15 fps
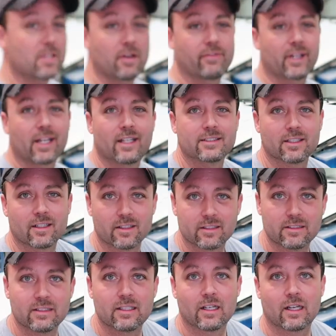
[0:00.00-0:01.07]
the stuff I got
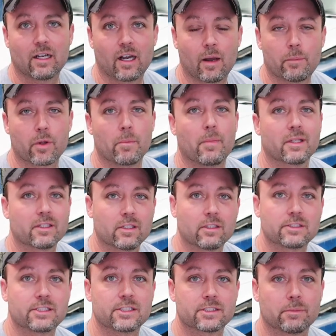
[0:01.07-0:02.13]
done, I put a
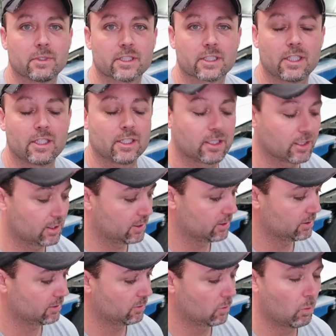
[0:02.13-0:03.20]
methanol system on the
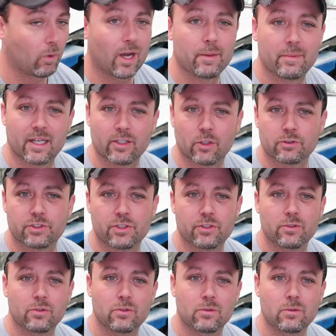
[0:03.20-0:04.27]
car, wideband
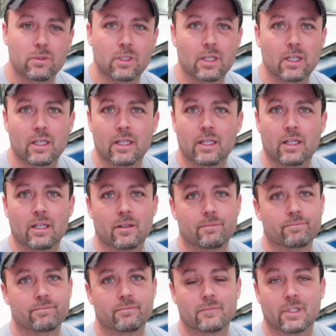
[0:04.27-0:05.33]
O2,
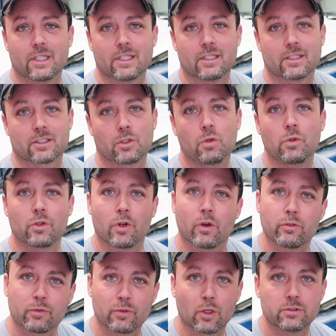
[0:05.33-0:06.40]
the coolant
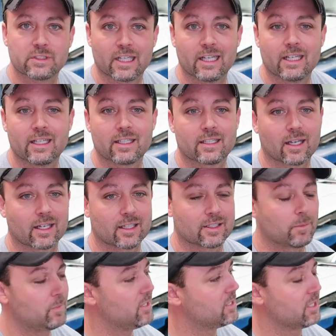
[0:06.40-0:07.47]
overflow tank, I got
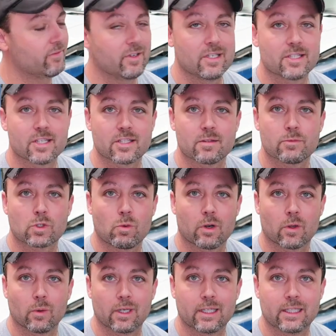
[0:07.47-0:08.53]
the PCV system
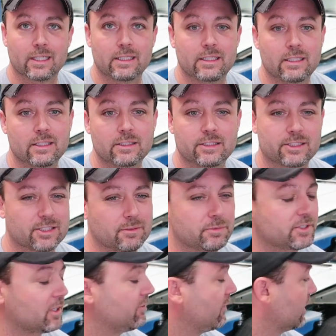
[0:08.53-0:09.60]
squared away, some
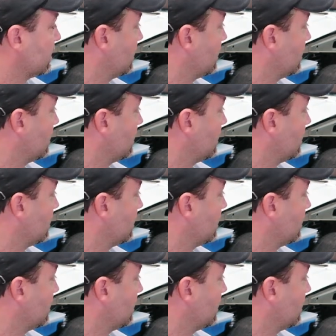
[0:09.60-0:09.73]
stuff